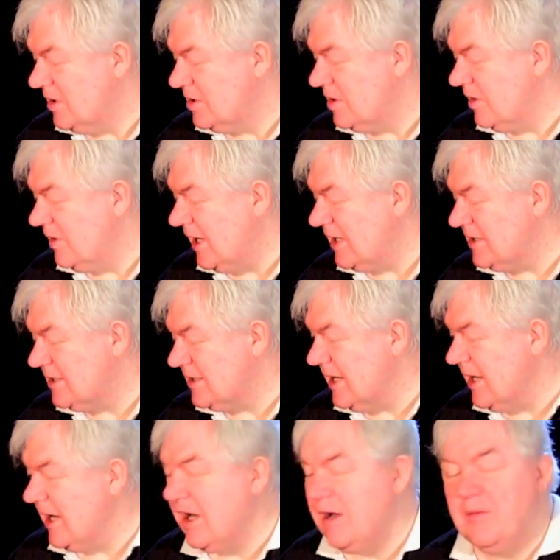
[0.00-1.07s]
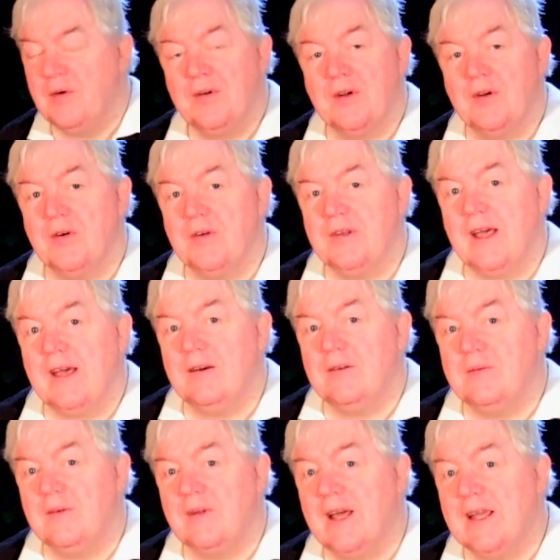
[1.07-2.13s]
So let's say I want to go
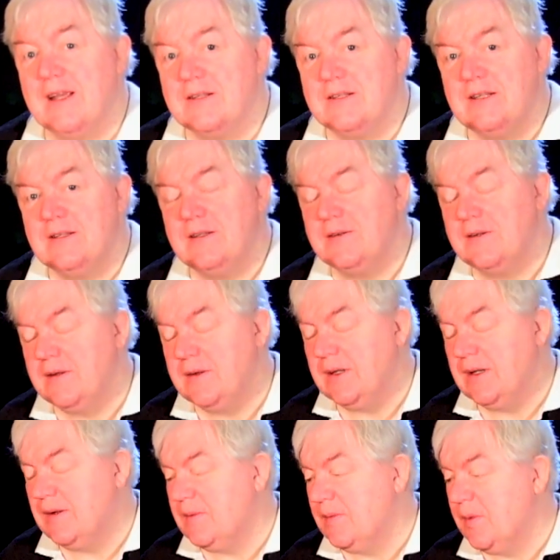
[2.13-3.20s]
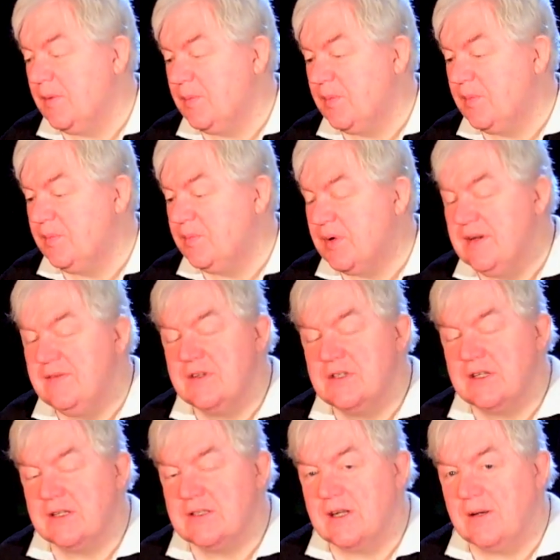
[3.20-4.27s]
down like I did in the
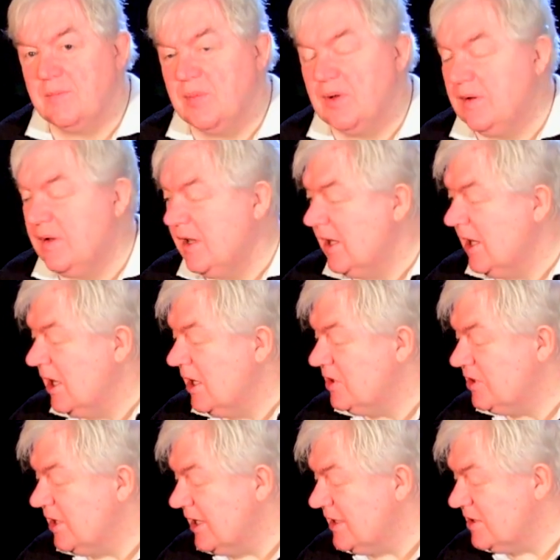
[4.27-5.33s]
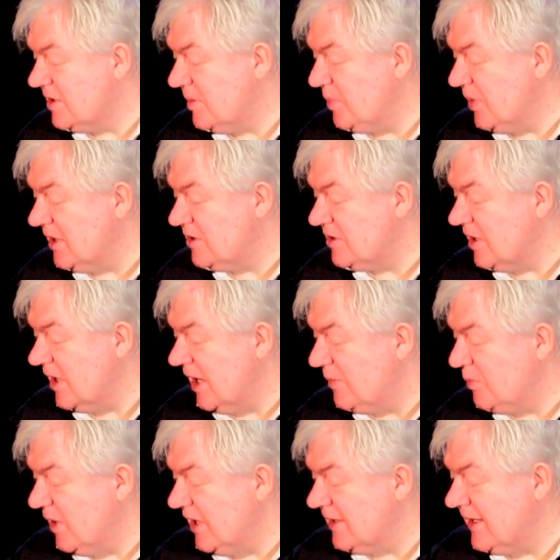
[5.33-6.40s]
previous example, change the pitch
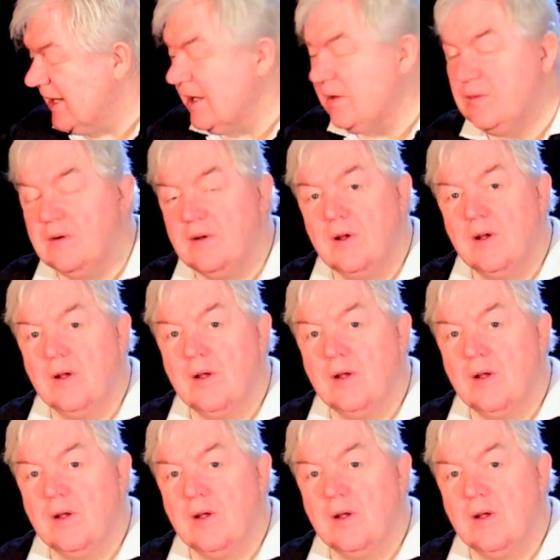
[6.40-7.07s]
and went down